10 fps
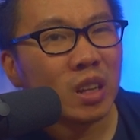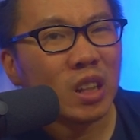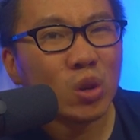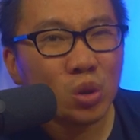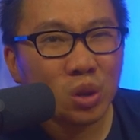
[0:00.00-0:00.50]

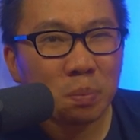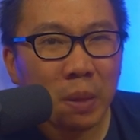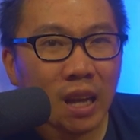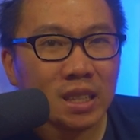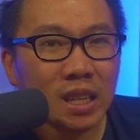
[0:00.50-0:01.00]
Looks
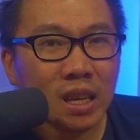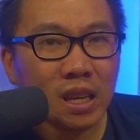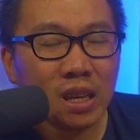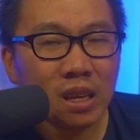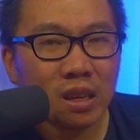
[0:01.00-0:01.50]

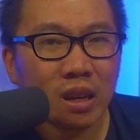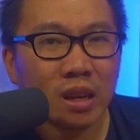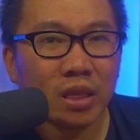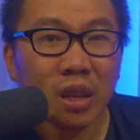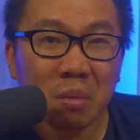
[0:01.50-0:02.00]
plasticky
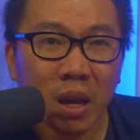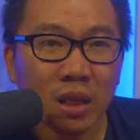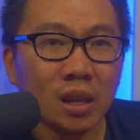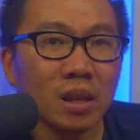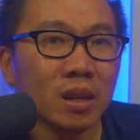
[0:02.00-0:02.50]
than
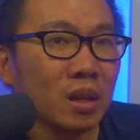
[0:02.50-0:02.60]
metal.